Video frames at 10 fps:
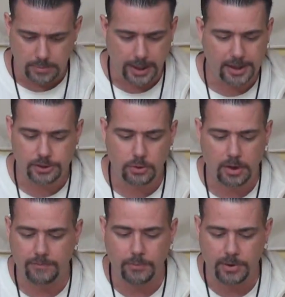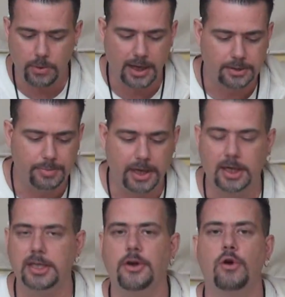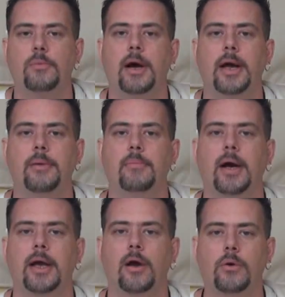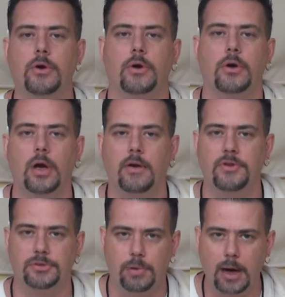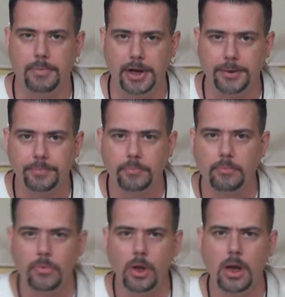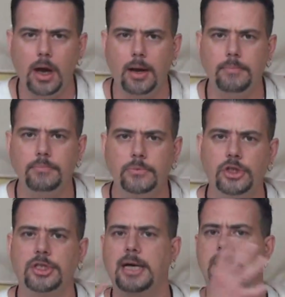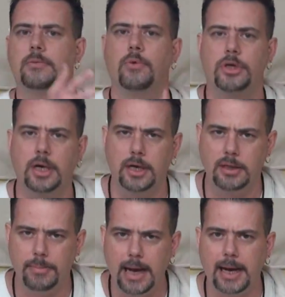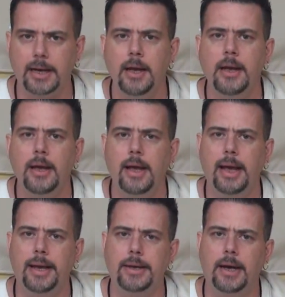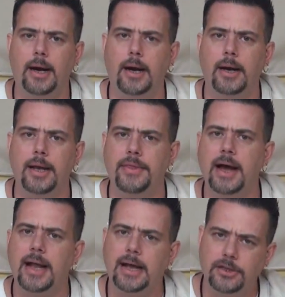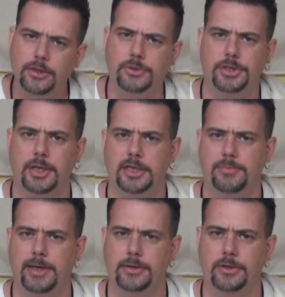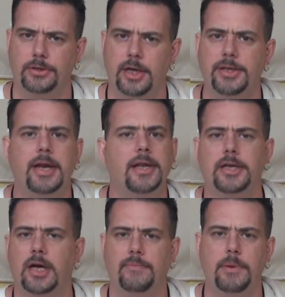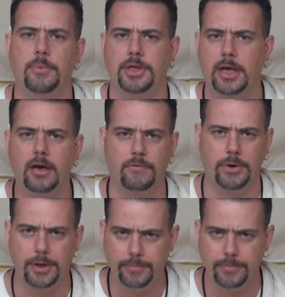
any sort of request, because I know my owner of this property just had some work done in the back, and that had to do with city inspectors, and they didn't come in with the cavalry.